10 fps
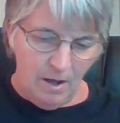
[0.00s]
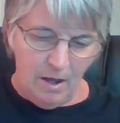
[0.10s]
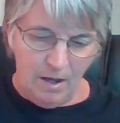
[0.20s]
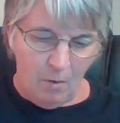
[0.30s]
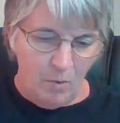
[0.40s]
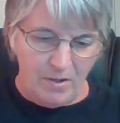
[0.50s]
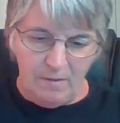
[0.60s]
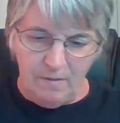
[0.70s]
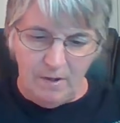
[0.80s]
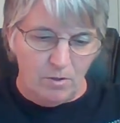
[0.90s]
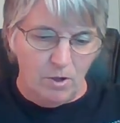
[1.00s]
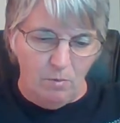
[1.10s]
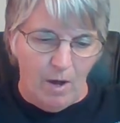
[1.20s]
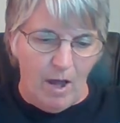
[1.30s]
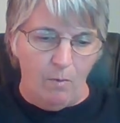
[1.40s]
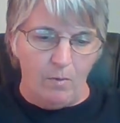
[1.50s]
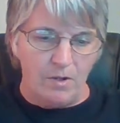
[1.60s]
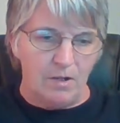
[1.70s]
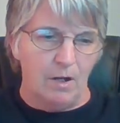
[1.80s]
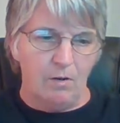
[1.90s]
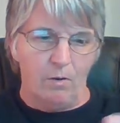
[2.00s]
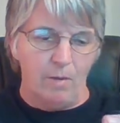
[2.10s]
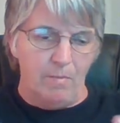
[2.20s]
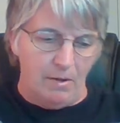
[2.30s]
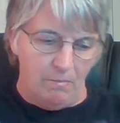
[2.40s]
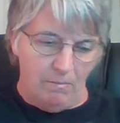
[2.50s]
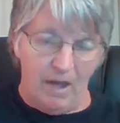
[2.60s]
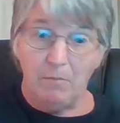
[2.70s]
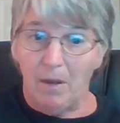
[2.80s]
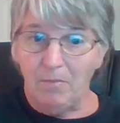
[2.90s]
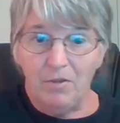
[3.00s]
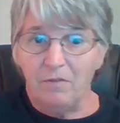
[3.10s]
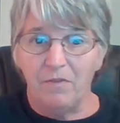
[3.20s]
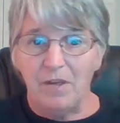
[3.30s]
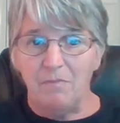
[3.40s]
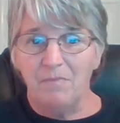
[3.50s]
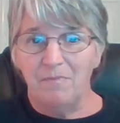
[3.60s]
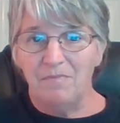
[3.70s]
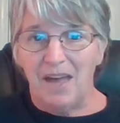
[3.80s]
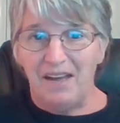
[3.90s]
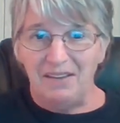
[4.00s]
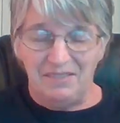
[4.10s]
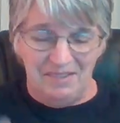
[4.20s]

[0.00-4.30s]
And I wasn't there 2 hours, and I'd already made my booth fee back